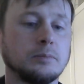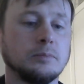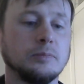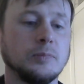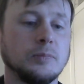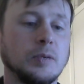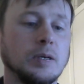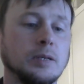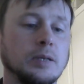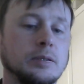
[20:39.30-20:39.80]

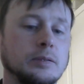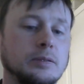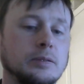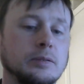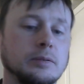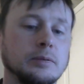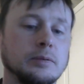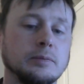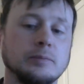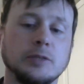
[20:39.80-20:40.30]
Well, it's
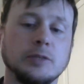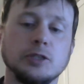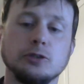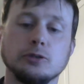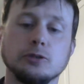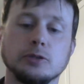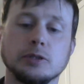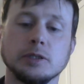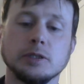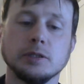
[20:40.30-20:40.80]
an
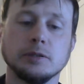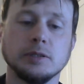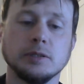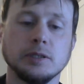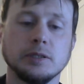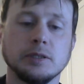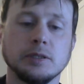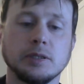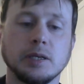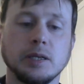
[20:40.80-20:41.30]
interesting thing
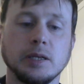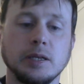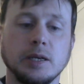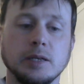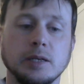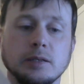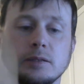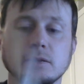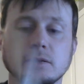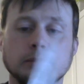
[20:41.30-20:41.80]
to say at the
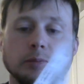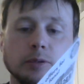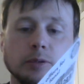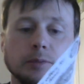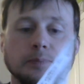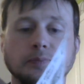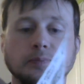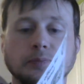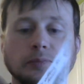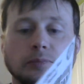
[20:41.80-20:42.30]
end, but
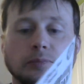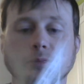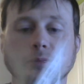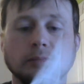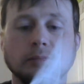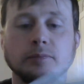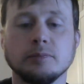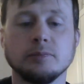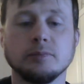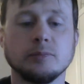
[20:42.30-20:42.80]

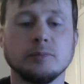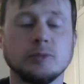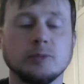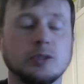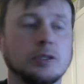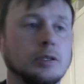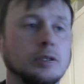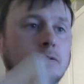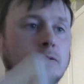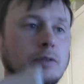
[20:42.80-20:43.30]
it's
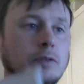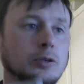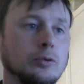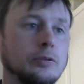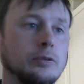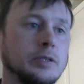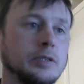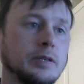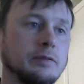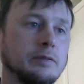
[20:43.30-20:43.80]
nice for the
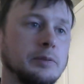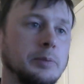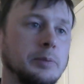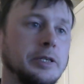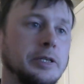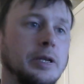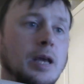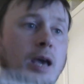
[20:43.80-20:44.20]
author to have an opinion.